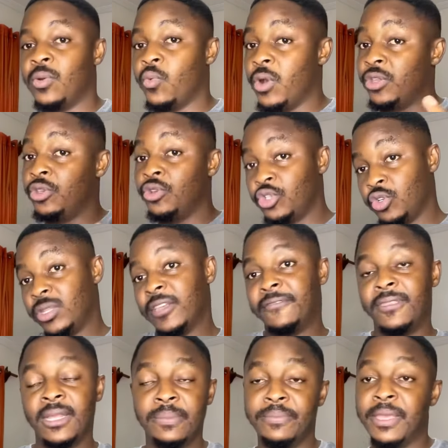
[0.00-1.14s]
and one you should
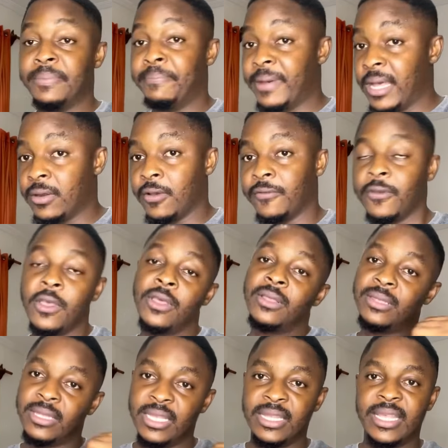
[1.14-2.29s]
definitely be a part of
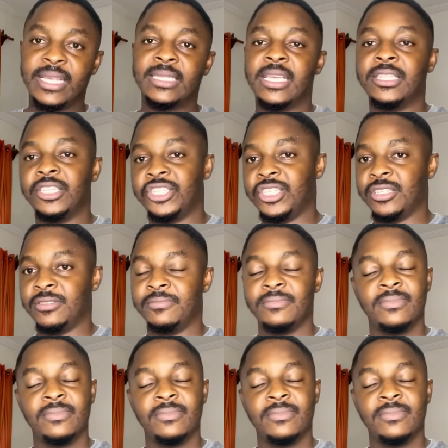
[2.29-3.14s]
the next edition.